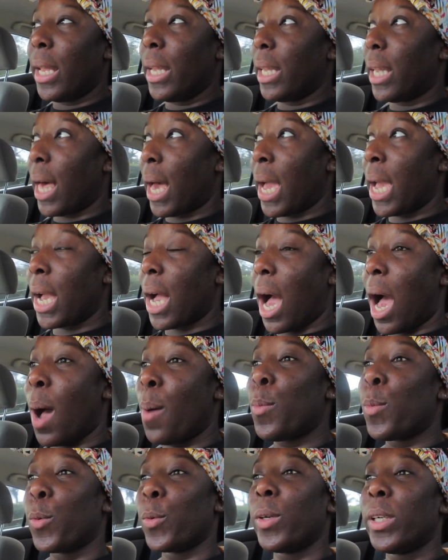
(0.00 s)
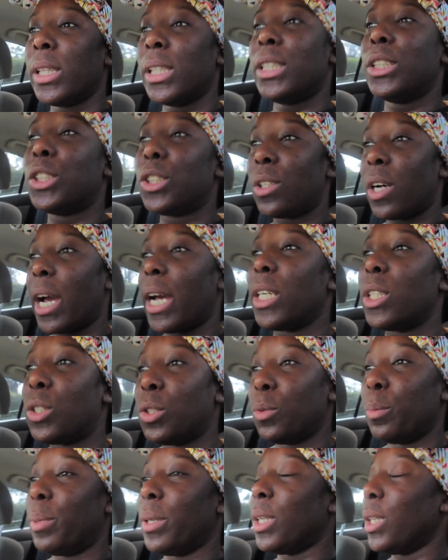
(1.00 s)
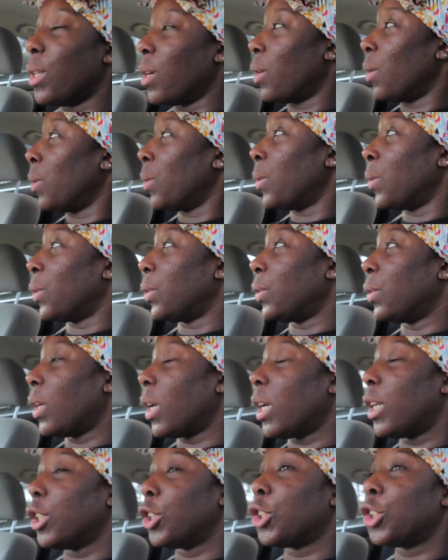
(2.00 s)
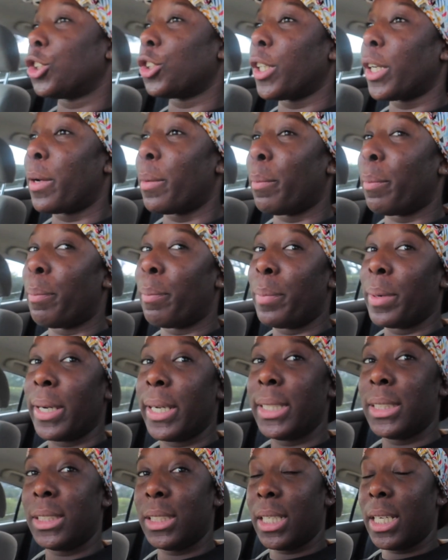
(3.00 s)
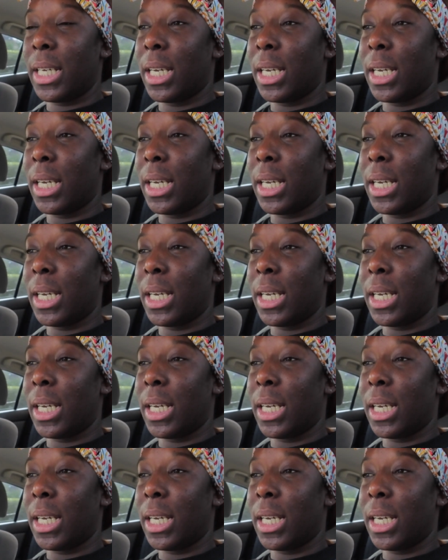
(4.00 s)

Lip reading: Like, I'm really trying to be on a strict budget,